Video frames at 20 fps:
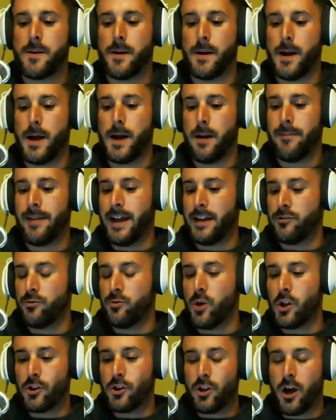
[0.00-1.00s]
I
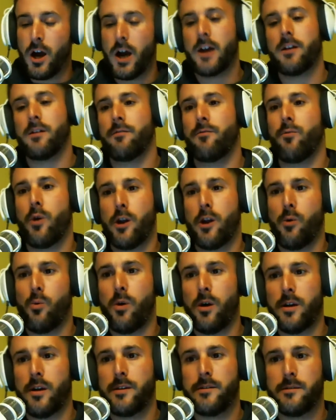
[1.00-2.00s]
do a lot of
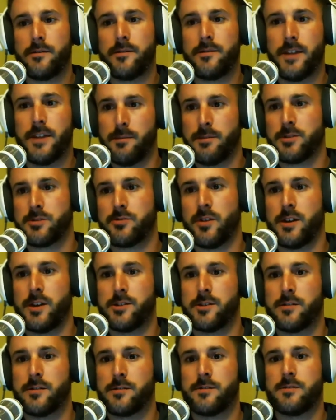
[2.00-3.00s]
one-on-one
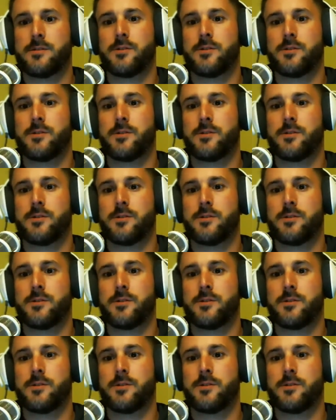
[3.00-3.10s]
demonstrations.